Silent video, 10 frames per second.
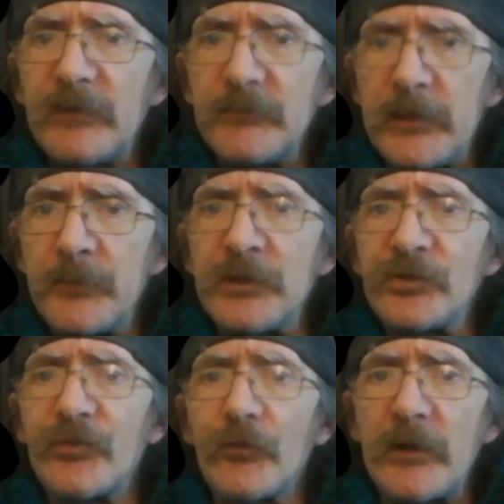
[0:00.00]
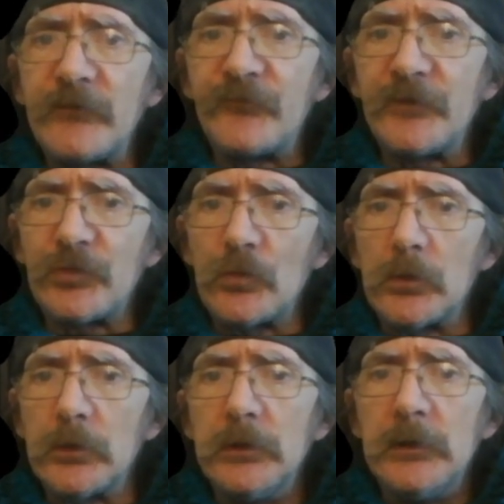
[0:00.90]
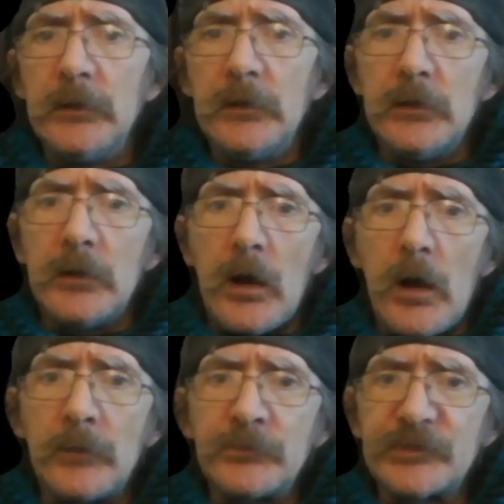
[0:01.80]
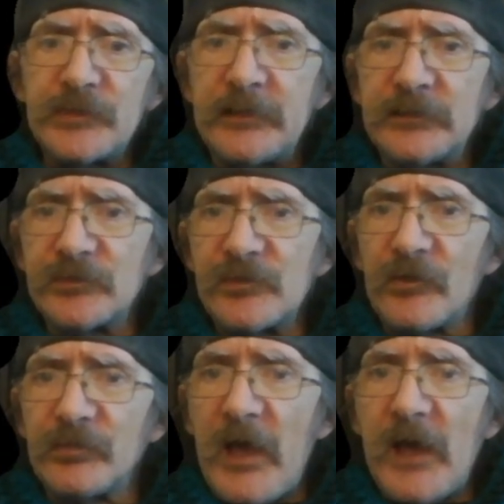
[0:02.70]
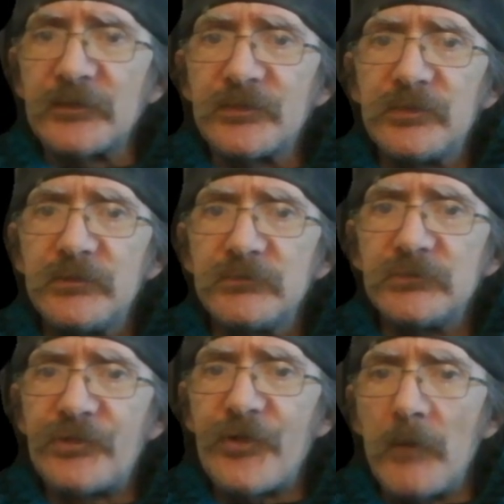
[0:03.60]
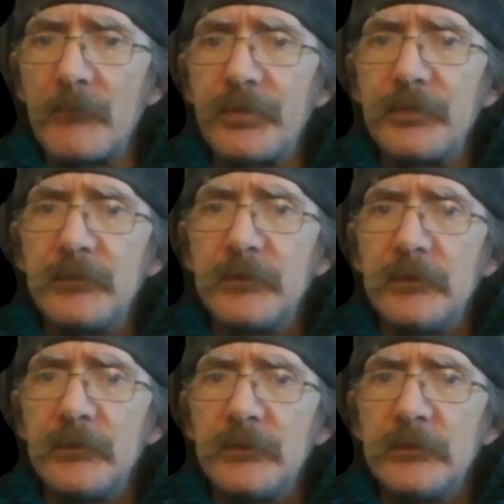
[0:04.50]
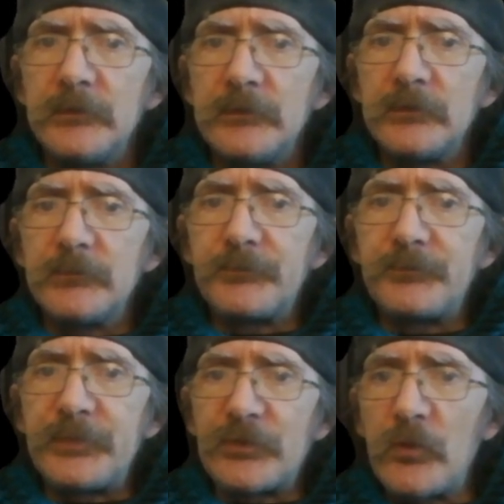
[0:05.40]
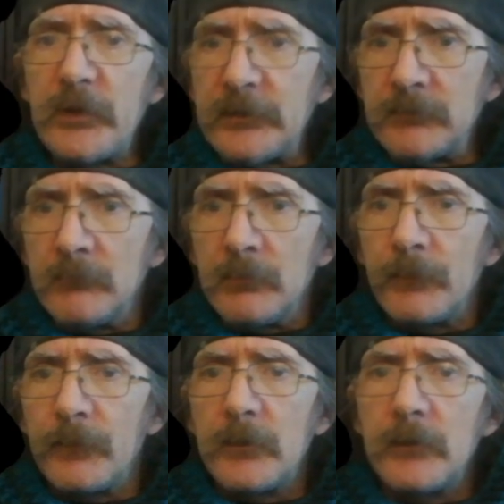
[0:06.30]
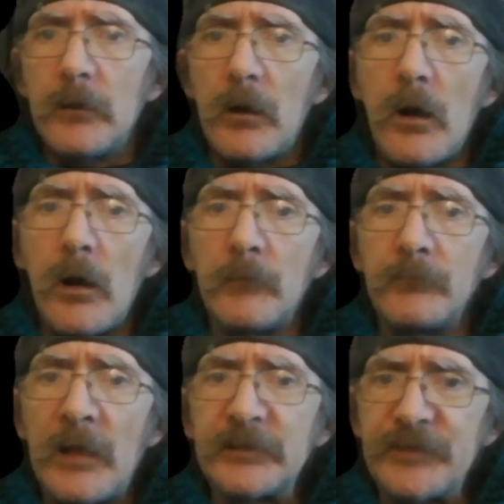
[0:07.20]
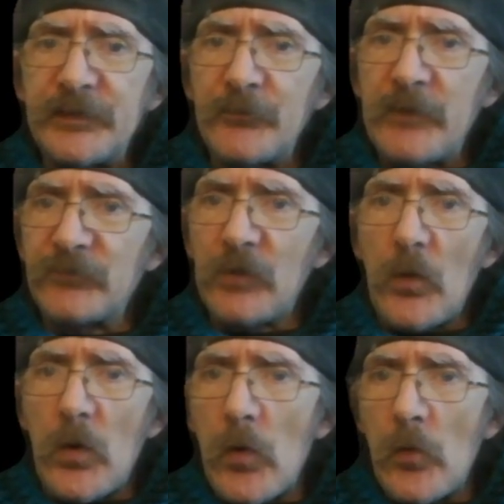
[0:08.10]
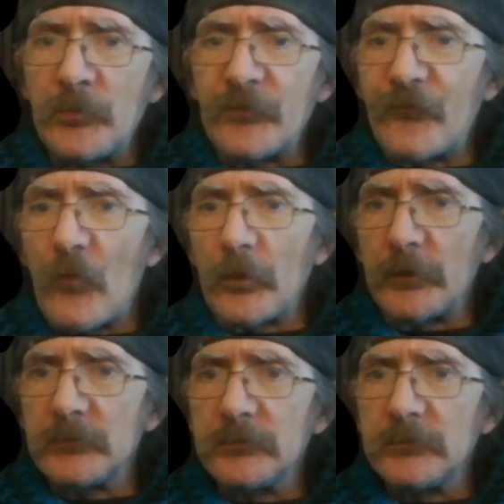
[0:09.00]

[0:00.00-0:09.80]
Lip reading: image, the right visual. Just saying this is our last jump between. Not saying that we have to go home to Fort